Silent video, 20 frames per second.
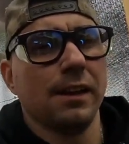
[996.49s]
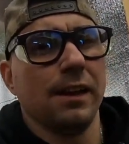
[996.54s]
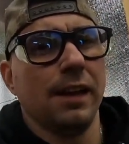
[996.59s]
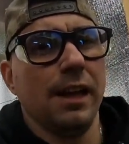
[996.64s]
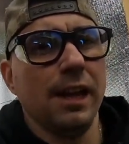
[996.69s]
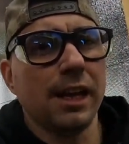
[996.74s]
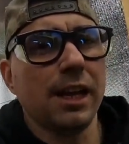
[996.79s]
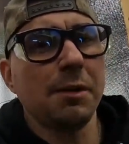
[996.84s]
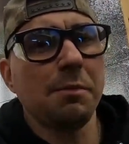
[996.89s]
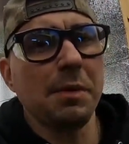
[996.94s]

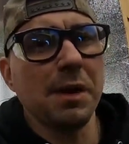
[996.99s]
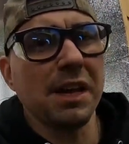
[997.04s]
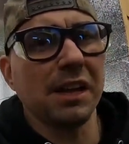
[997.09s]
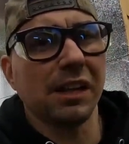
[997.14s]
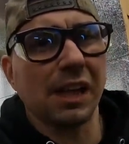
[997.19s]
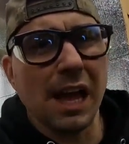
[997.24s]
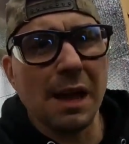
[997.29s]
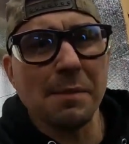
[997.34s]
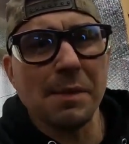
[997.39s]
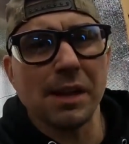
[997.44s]
It could be a
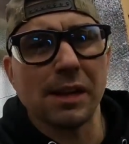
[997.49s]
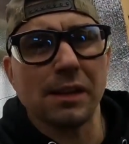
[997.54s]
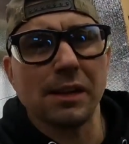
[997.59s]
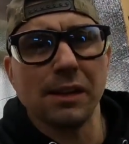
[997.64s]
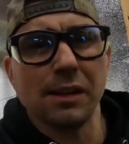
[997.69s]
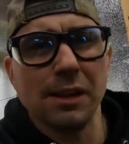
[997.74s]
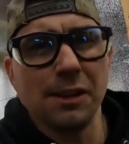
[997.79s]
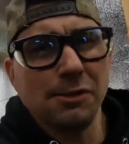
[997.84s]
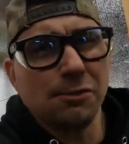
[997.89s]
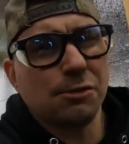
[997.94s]
lemon
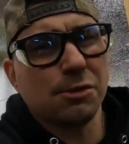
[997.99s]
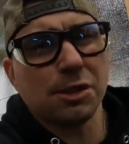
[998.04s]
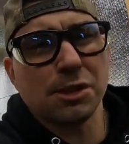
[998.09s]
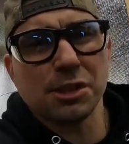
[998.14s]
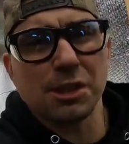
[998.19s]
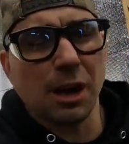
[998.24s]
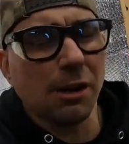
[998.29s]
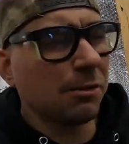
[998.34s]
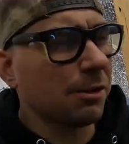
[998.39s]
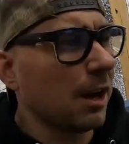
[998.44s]
and you just
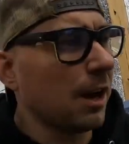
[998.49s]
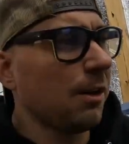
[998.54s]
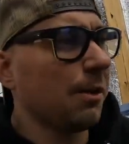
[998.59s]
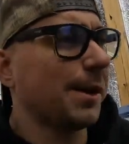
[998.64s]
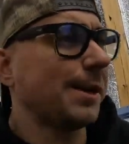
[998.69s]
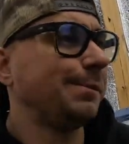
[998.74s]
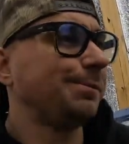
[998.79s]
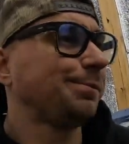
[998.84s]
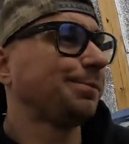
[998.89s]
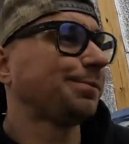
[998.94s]
don't know it.